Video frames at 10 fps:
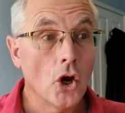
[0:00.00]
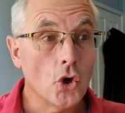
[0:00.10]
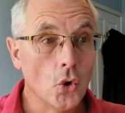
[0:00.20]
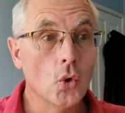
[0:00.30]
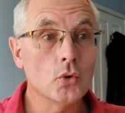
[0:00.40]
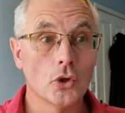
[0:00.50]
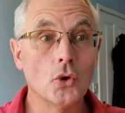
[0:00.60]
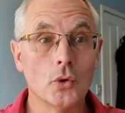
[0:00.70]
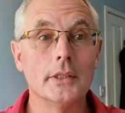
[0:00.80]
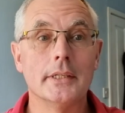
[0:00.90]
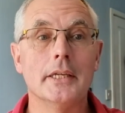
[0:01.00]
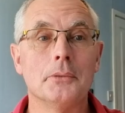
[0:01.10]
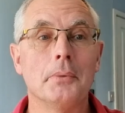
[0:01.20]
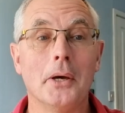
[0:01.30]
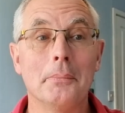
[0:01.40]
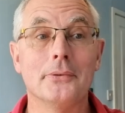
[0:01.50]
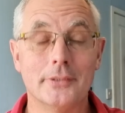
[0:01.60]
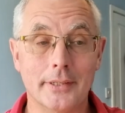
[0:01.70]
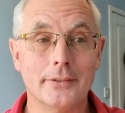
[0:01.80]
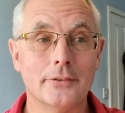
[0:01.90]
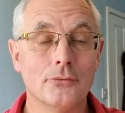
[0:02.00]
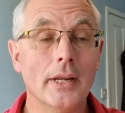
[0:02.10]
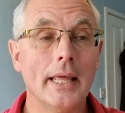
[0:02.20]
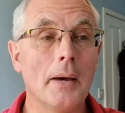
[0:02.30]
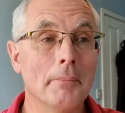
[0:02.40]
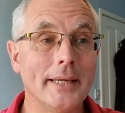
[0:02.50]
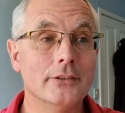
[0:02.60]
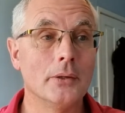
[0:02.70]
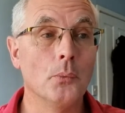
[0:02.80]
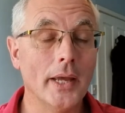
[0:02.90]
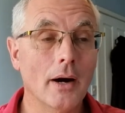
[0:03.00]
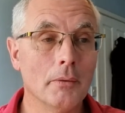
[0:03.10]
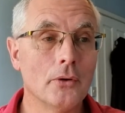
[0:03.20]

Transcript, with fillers: called according to his purposes really amazing we are